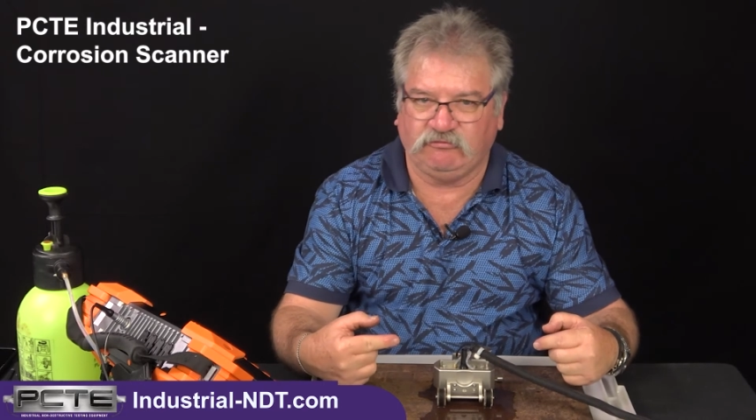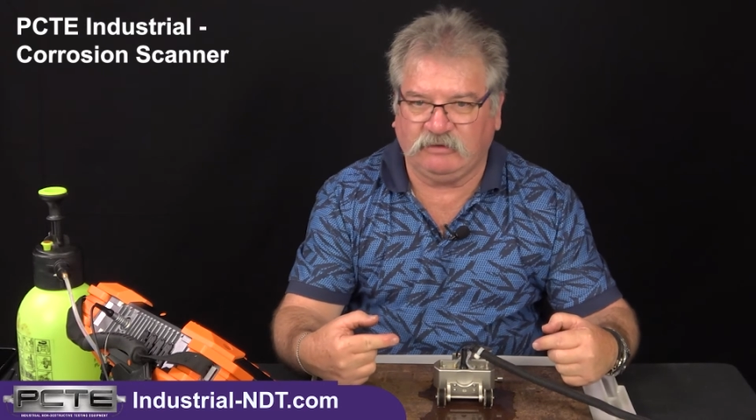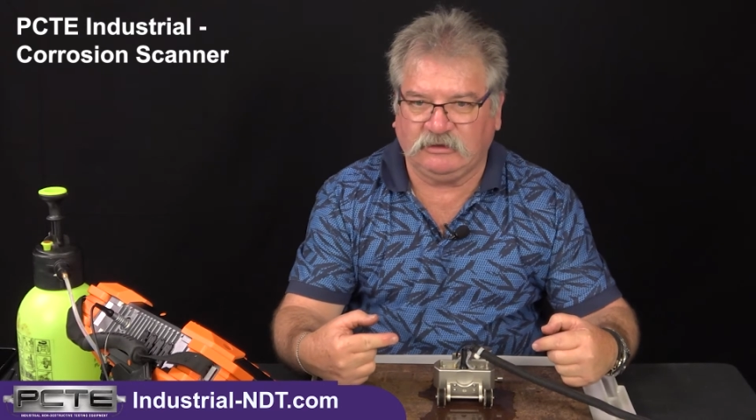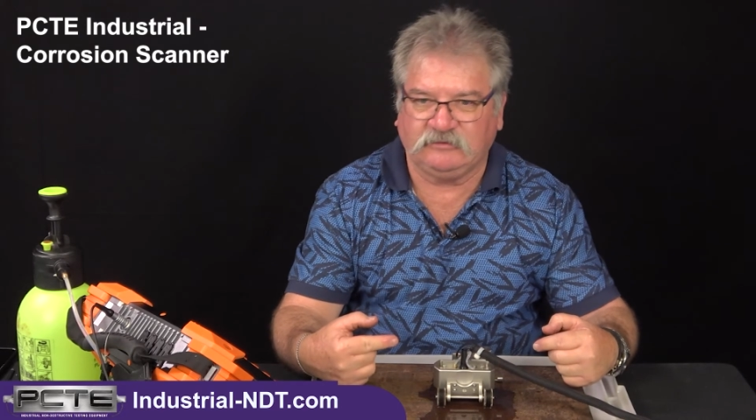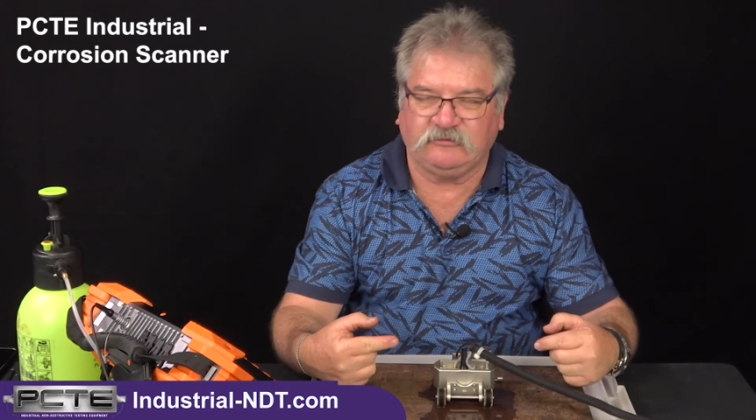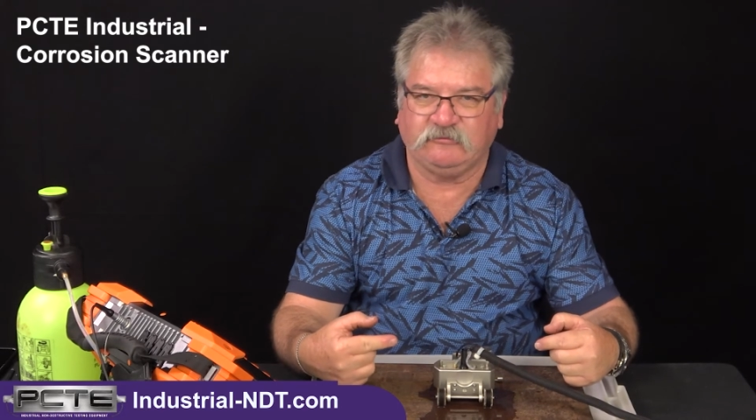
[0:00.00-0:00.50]

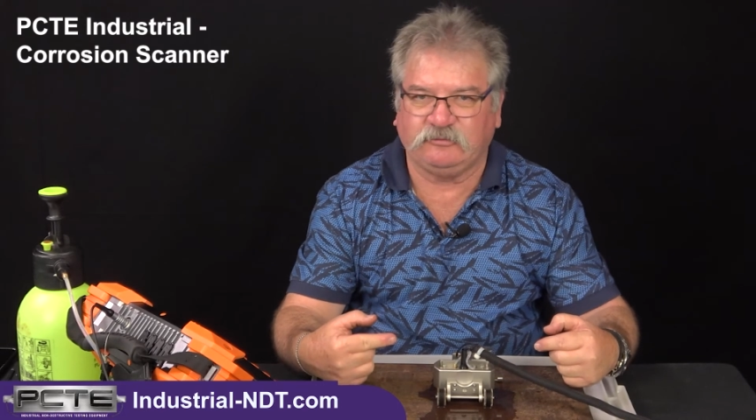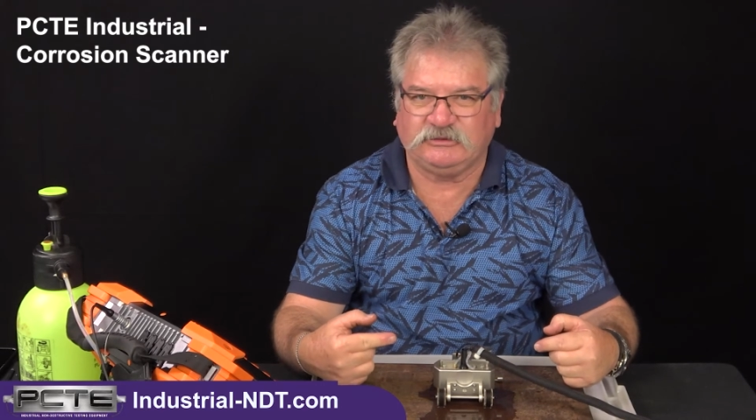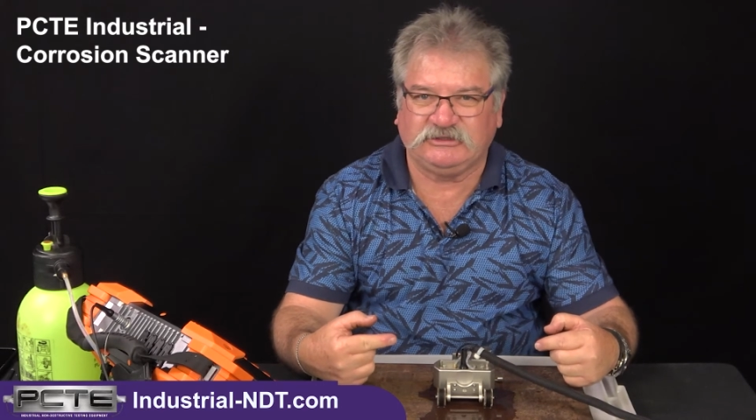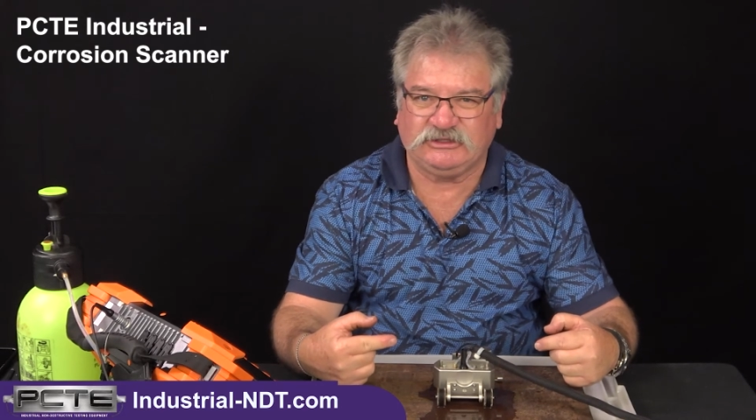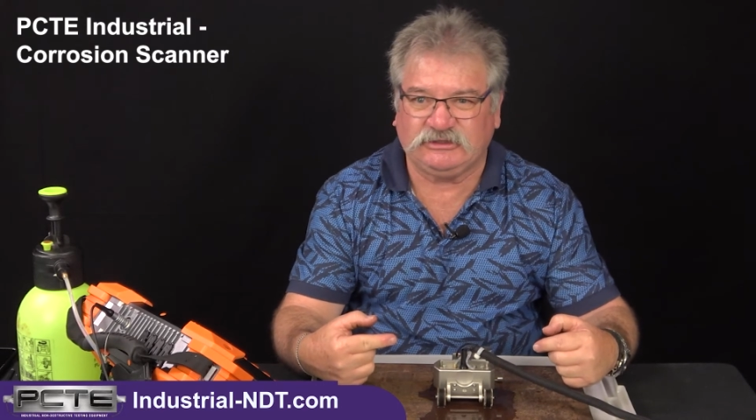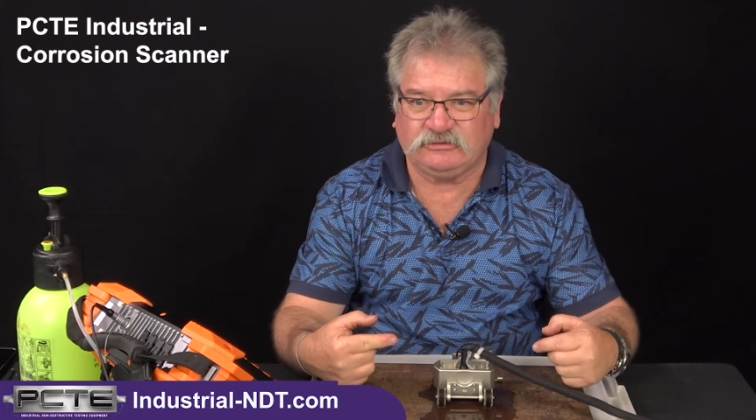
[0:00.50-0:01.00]
relative
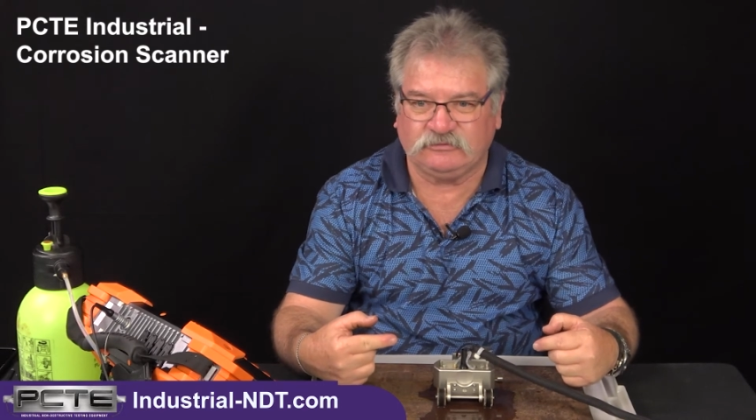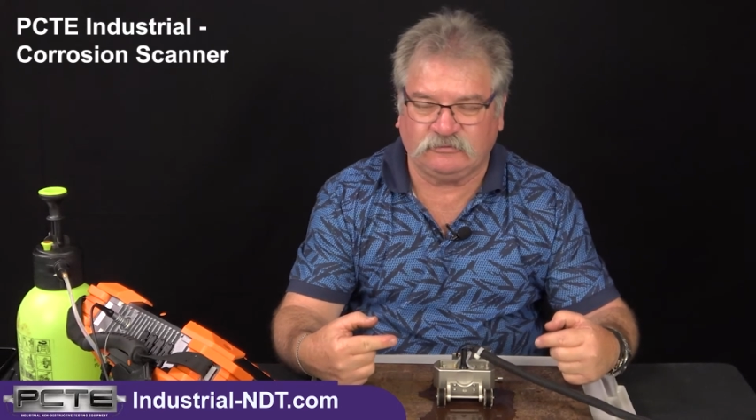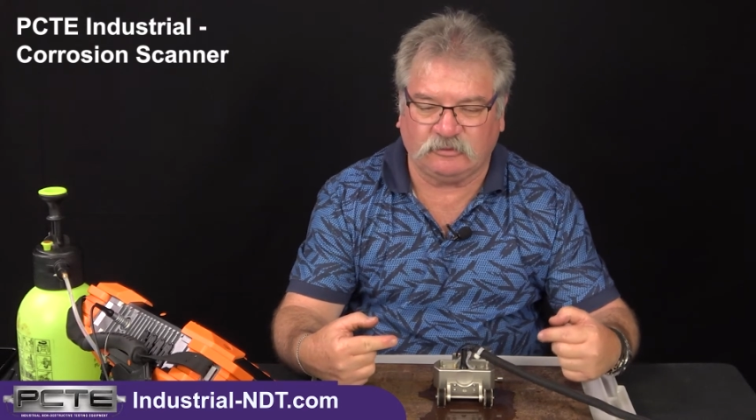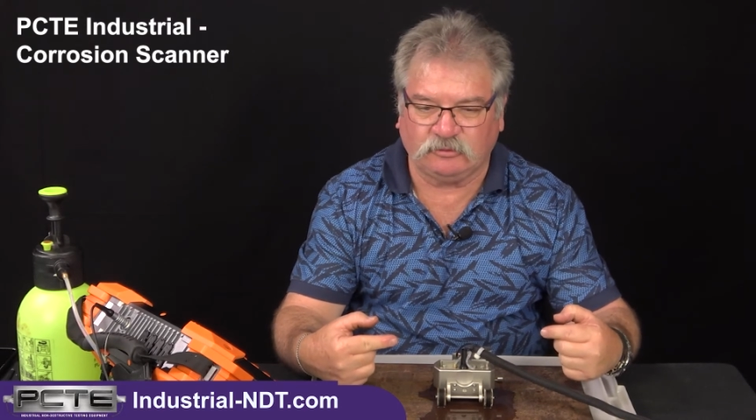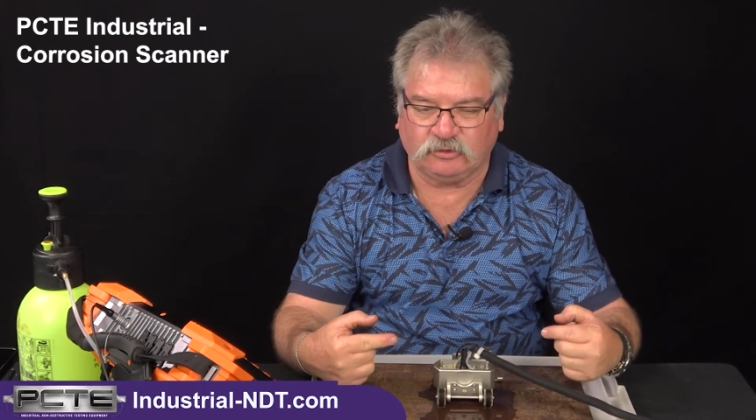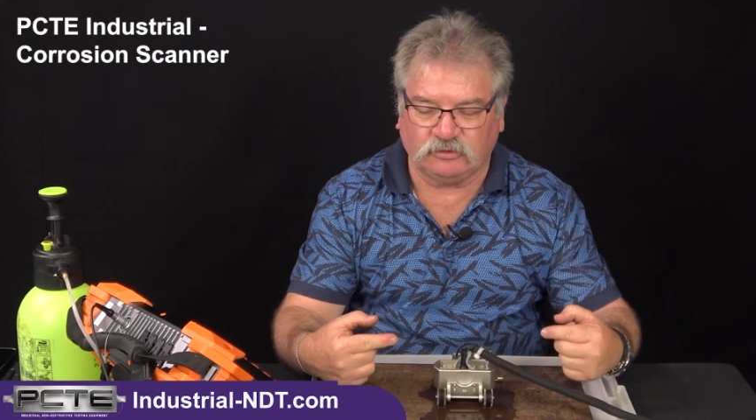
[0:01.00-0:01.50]
position
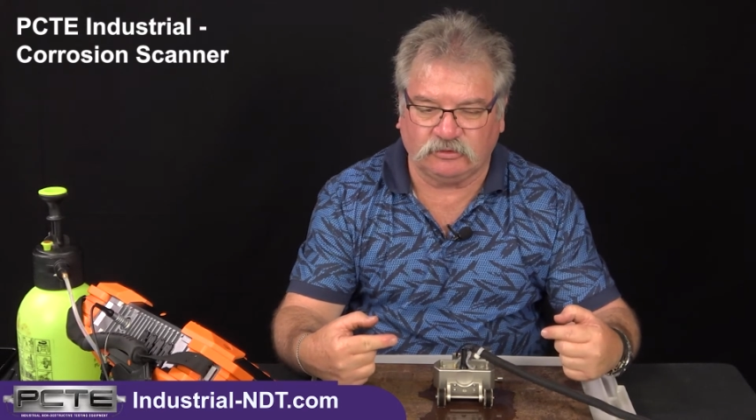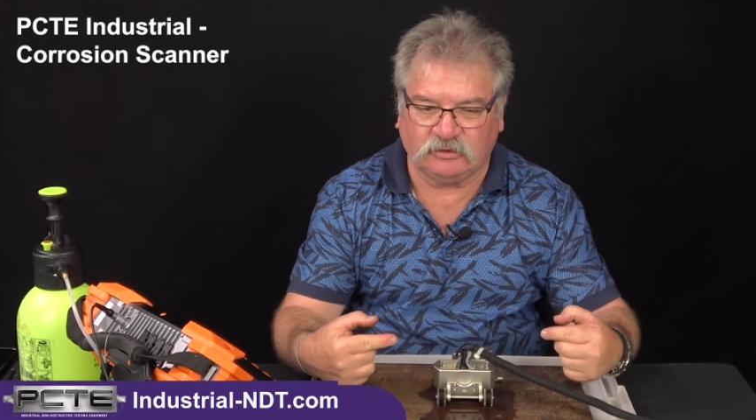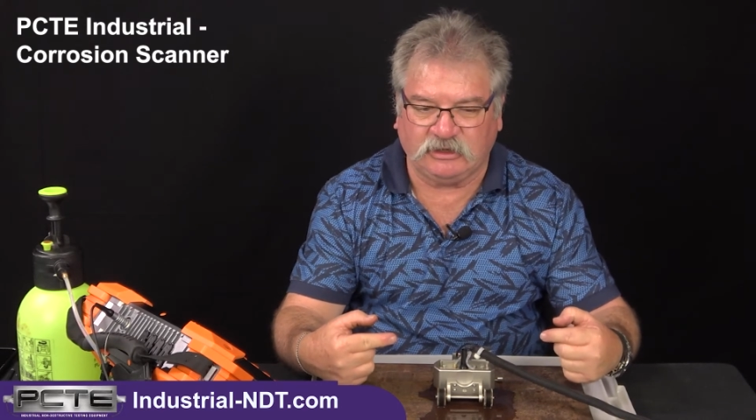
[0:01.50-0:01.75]
from your